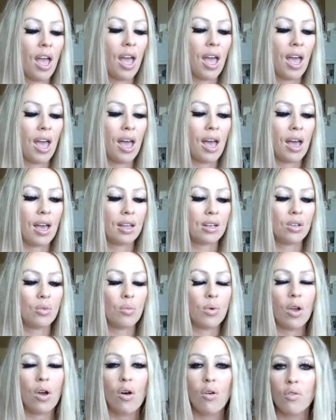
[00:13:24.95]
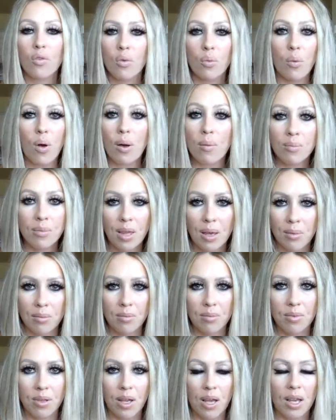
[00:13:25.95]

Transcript: And we overwhelm them.